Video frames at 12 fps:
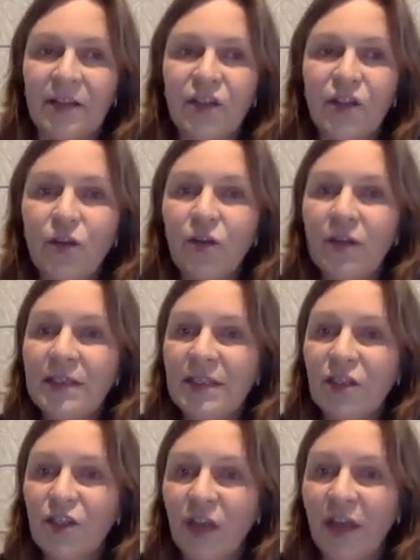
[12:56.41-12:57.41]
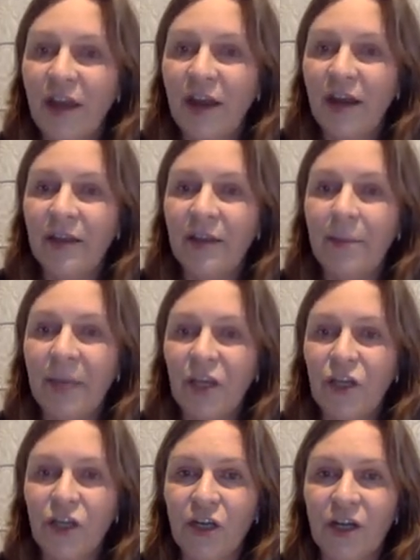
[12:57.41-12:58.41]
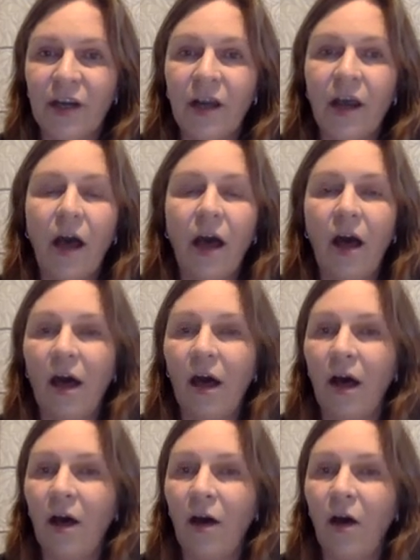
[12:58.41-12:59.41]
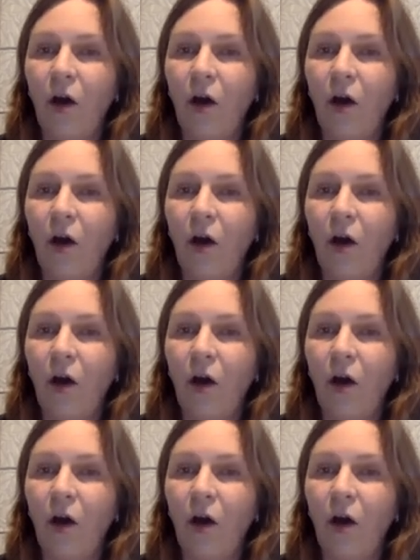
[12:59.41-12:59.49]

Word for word: the students share the picture uh,